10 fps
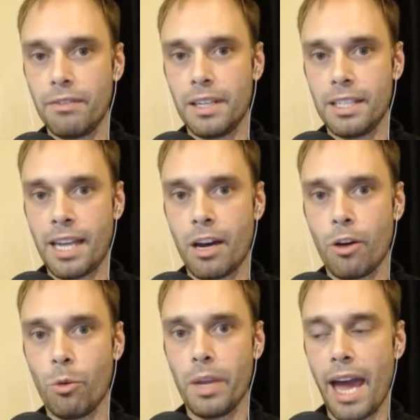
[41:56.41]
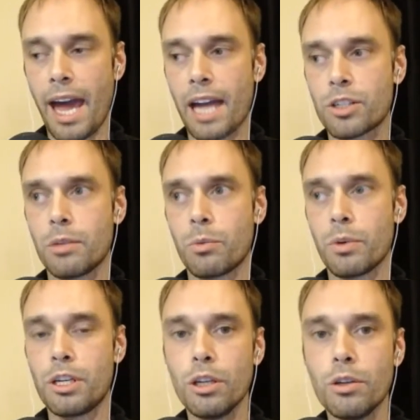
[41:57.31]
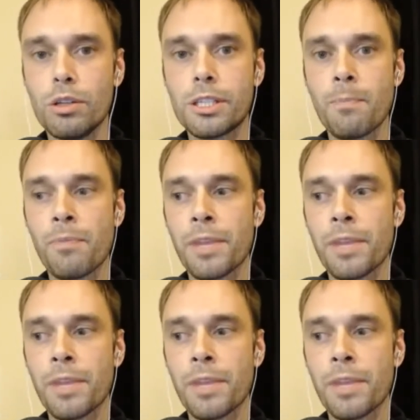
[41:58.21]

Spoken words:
is how we actually reduce